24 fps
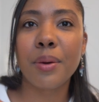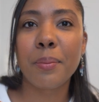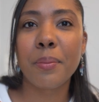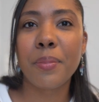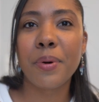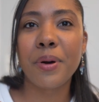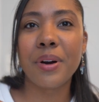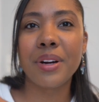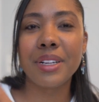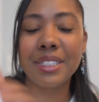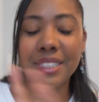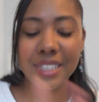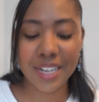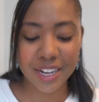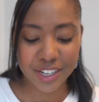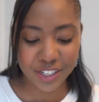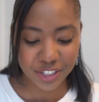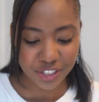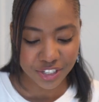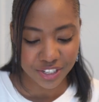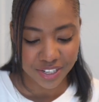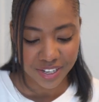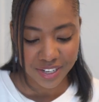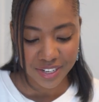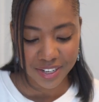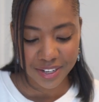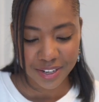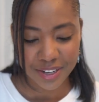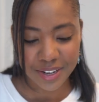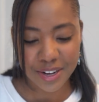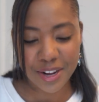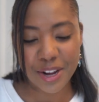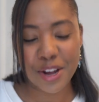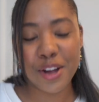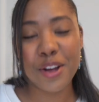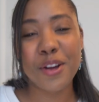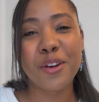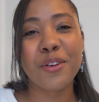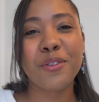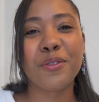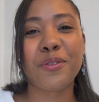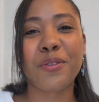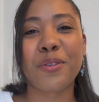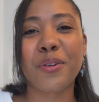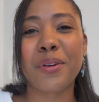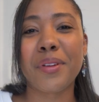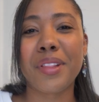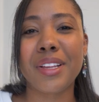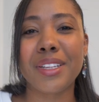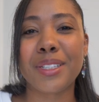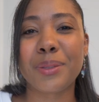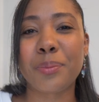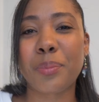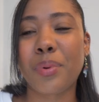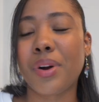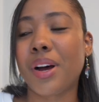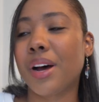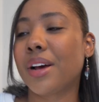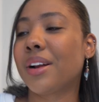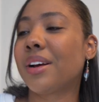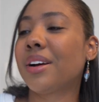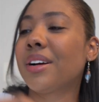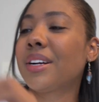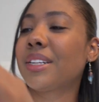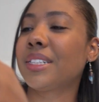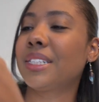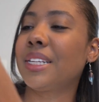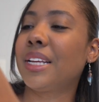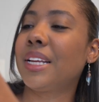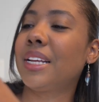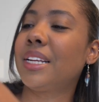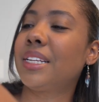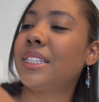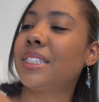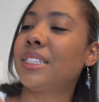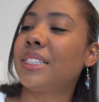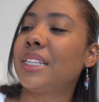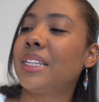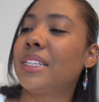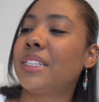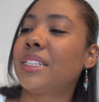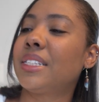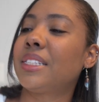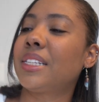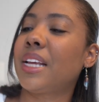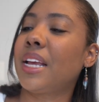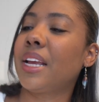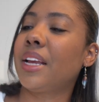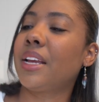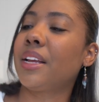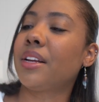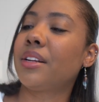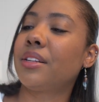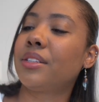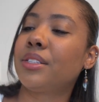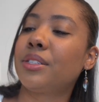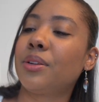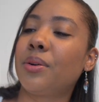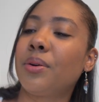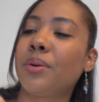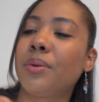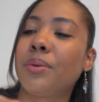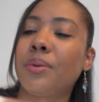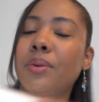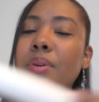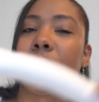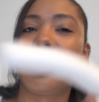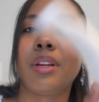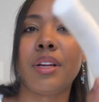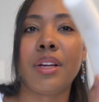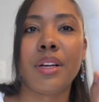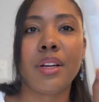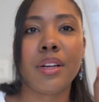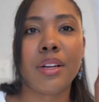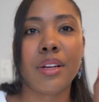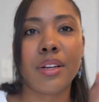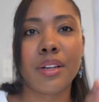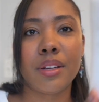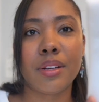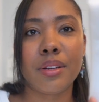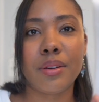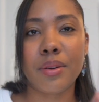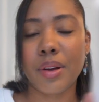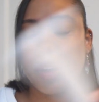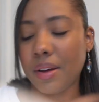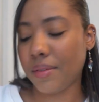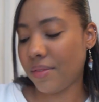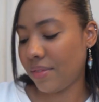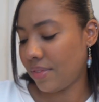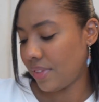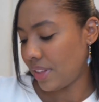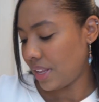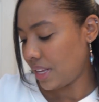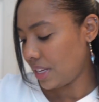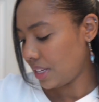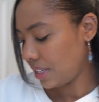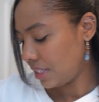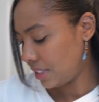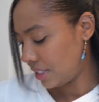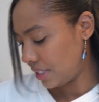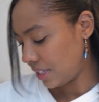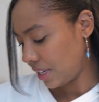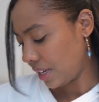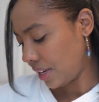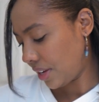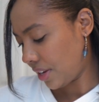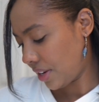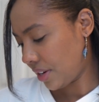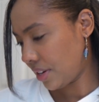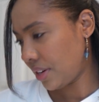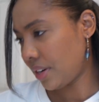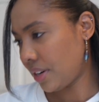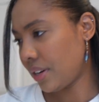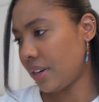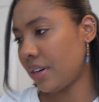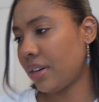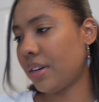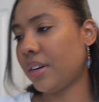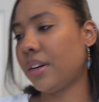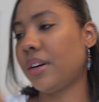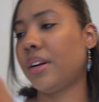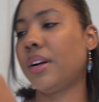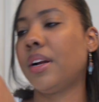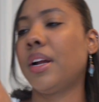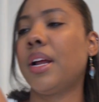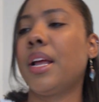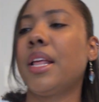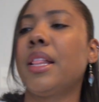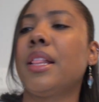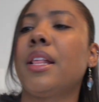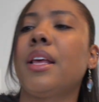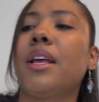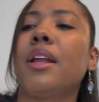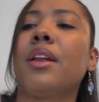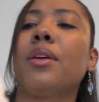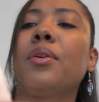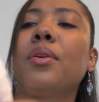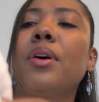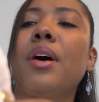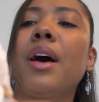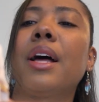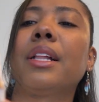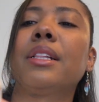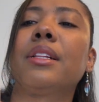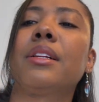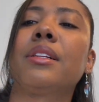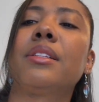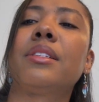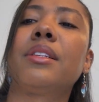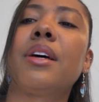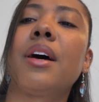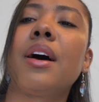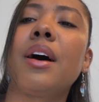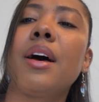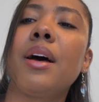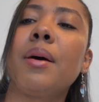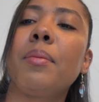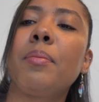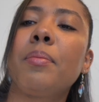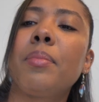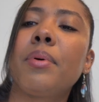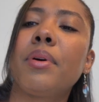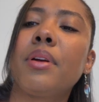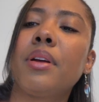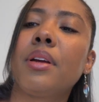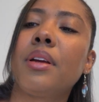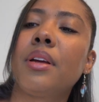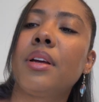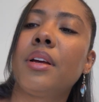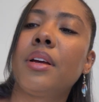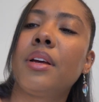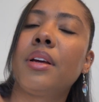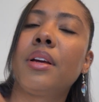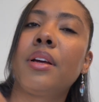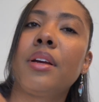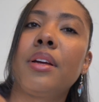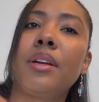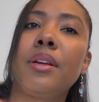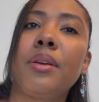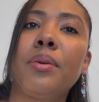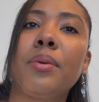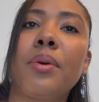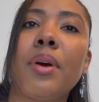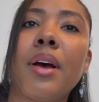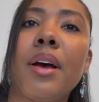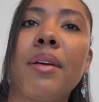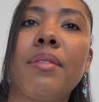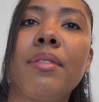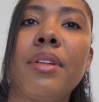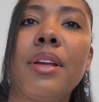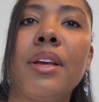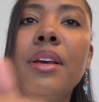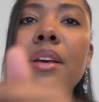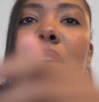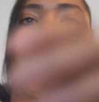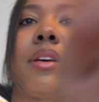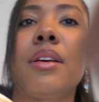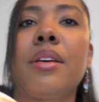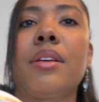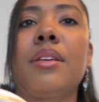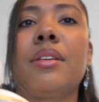protection for this product is insane. So you have this here, and then at the top, you have like